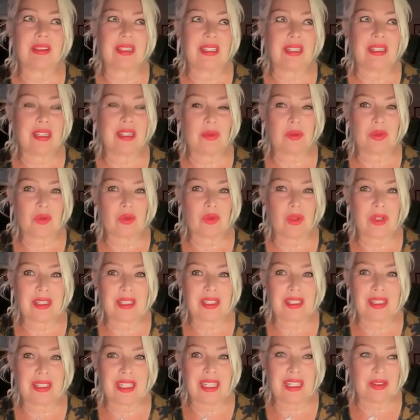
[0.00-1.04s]
I think it was
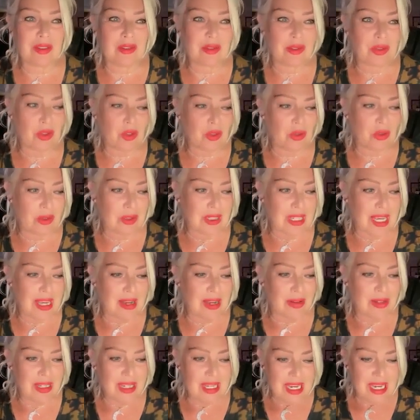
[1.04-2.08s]
right at the end of Schools
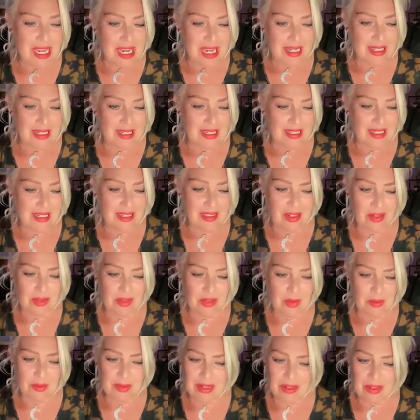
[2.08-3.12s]
Out, and he
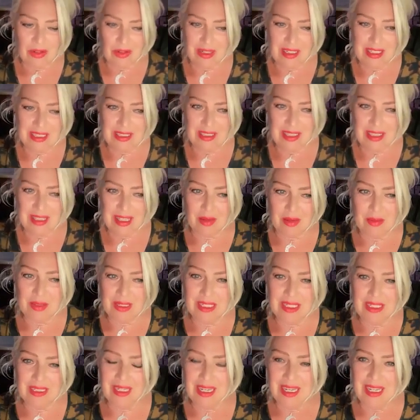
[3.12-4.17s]
goes a bit crazy there. I
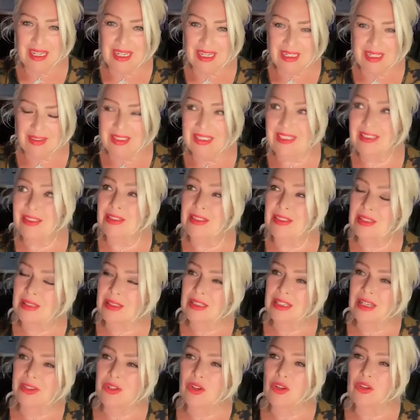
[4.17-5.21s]
mean, and this is
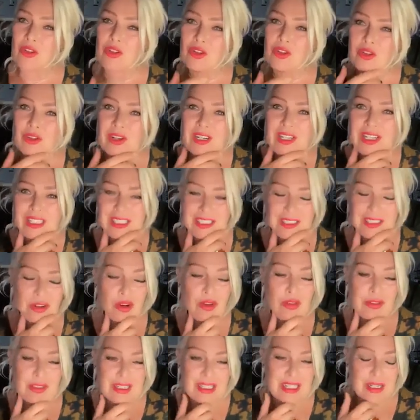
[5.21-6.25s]
a non-drinker. You
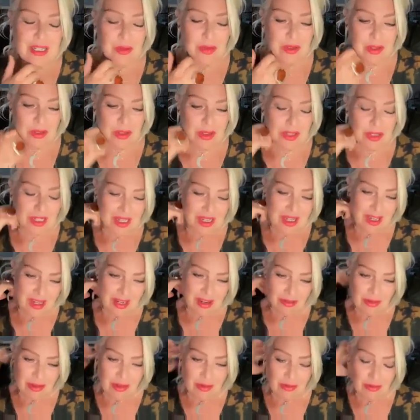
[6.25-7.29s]
know, obviously he was a
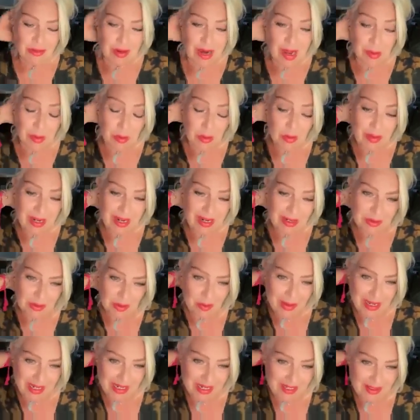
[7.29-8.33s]
real rabble-rouse
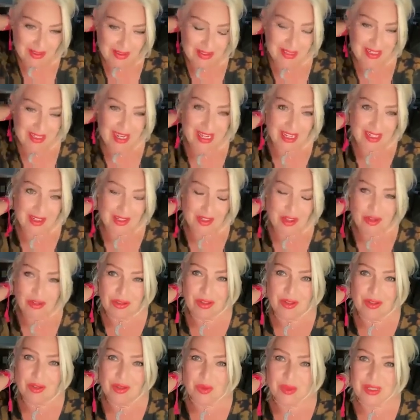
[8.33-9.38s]
back in the day, and
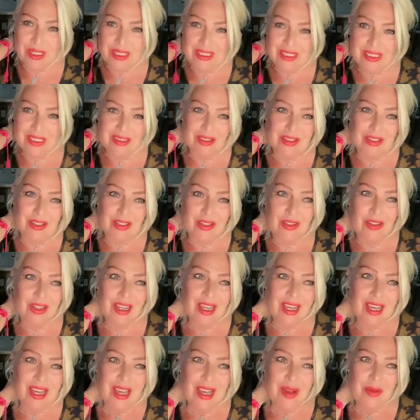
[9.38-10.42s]
God knows what he didn't do.
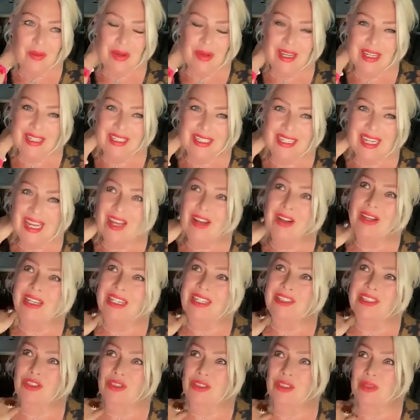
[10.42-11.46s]
But now
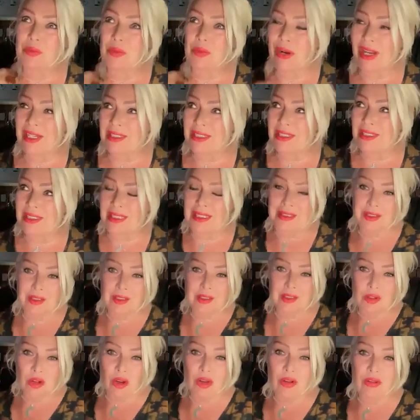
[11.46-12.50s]
he just practices
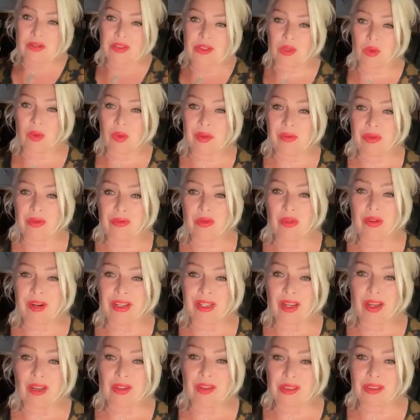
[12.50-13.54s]
his golf swing before
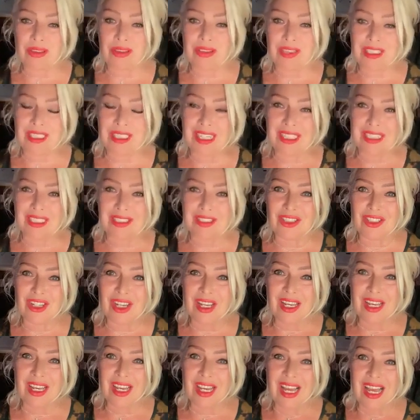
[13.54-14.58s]
he goes on stage,
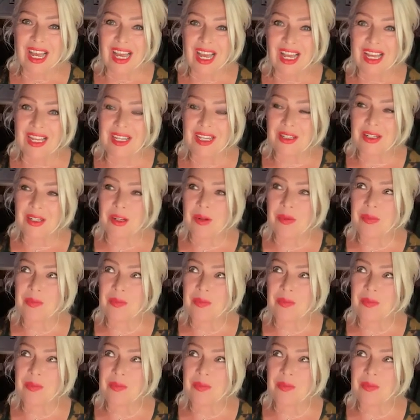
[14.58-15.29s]
and